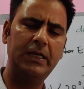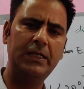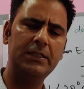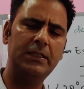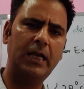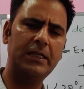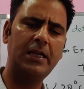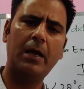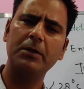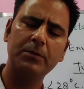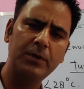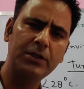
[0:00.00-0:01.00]
it is the
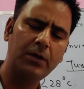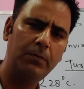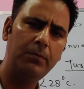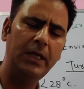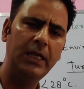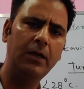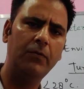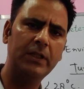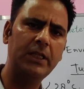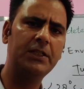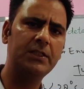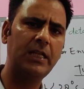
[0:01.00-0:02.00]
establishment of male,
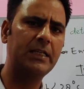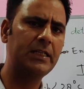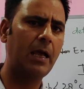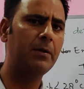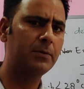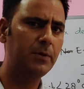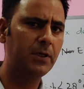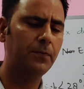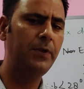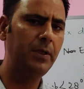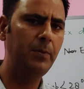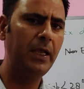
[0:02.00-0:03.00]
whether it is the establishment of
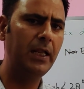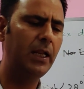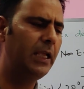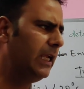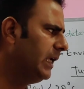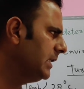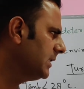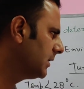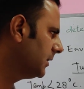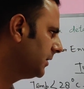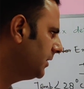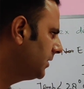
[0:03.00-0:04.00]
female,
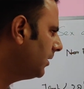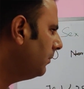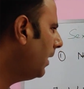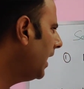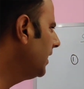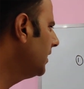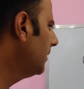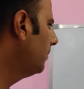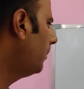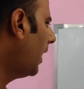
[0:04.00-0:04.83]
is determined